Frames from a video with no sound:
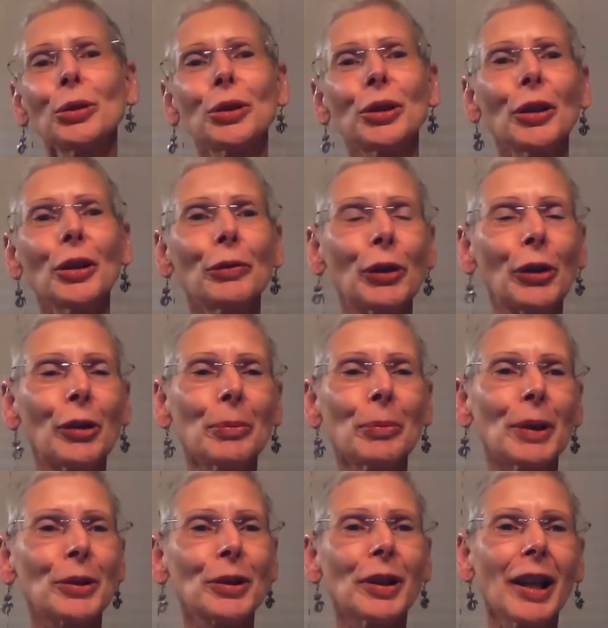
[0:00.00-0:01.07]
you so very
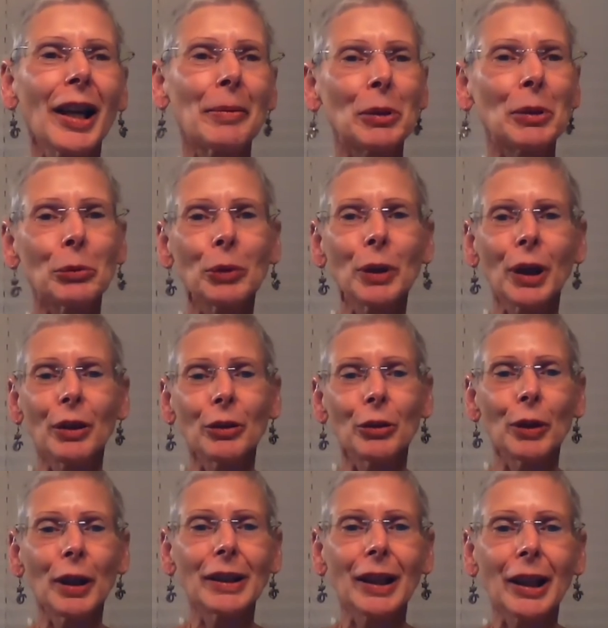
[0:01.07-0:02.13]
much, Lyman. We
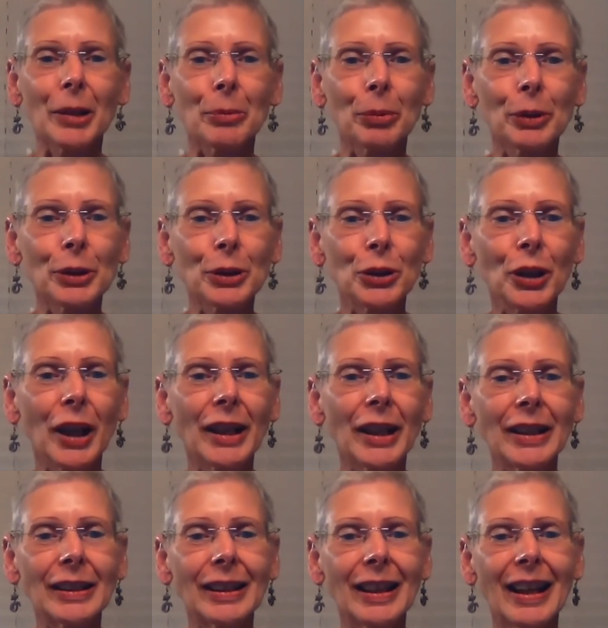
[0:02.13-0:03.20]
greatly
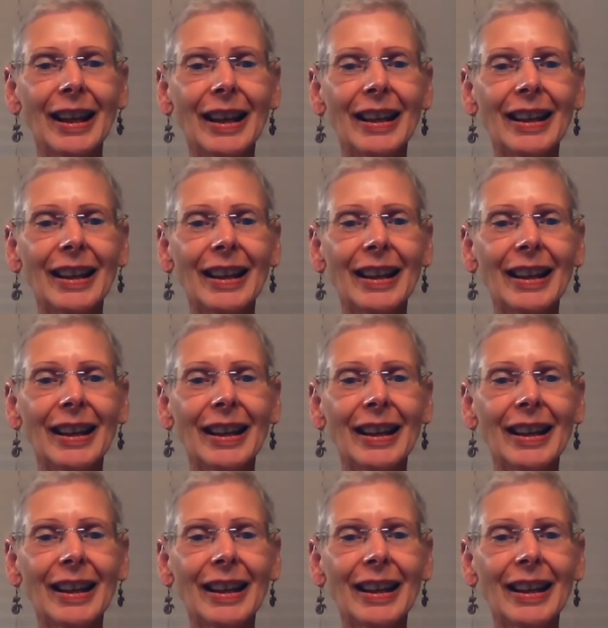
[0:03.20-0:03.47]
appreciate it.